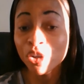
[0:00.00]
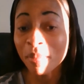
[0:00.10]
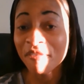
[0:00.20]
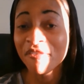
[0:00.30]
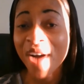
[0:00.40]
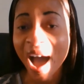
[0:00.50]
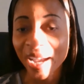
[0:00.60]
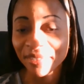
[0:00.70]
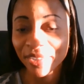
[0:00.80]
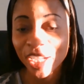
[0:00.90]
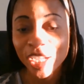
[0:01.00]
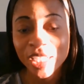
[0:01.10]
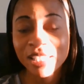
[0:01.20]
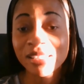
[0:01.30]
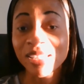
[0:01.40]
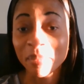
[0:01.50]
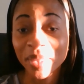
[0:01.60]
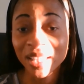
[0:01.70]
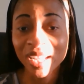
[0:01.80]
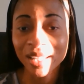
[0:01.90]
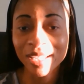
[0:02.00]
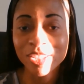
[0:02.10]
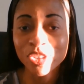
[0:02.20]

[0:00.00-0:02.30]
Number 5 is something that